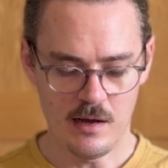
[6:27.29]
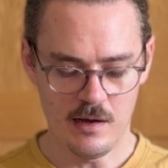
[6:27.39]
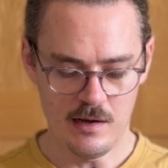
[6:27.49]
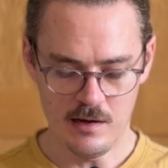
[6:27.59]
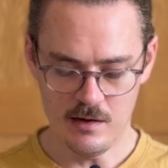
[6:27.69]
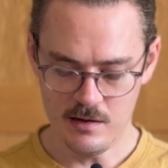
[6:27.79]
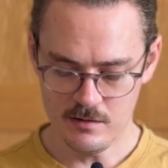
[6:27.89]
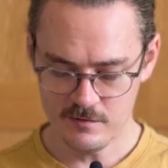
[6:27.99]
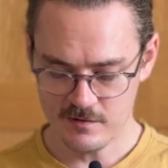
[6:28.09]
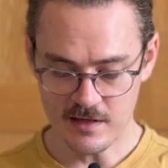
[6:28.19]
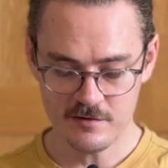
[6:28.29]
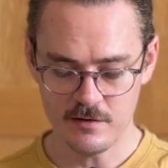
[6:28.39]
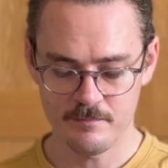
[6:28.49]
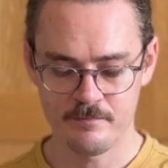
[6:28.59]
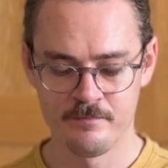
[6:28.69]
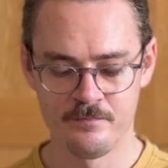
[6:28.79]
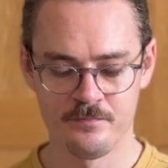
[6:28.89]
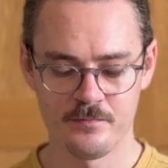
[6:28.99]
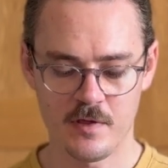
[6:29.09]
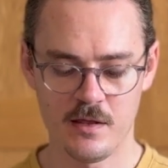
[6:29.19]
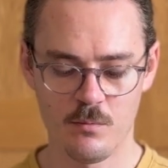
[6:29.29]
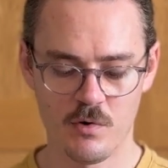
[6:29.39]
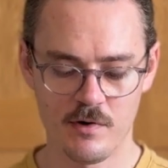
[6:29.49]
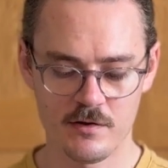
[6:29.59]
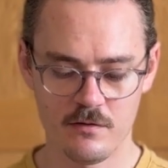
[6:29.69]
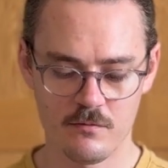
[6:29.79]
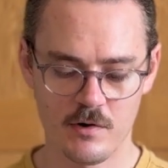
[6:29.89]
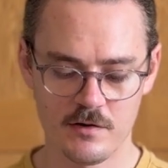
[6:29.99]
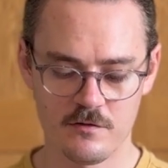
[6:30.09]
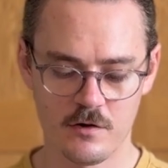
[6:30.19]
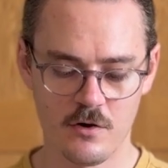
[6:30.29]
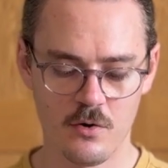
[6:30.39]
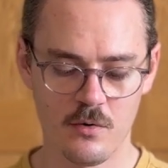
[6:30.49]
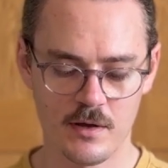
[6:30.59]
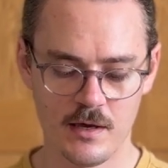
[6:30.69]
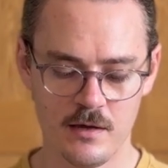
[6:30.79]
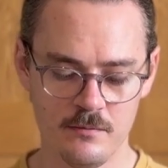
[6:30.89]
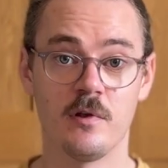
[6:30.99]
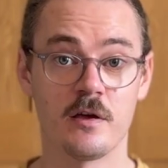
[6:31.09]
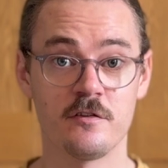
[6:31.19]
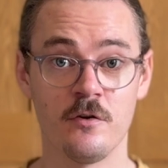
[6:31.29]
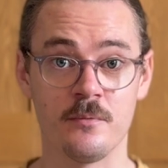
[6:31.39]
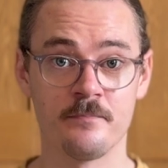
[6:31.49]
And that's it. And then we're ready to go again, like so.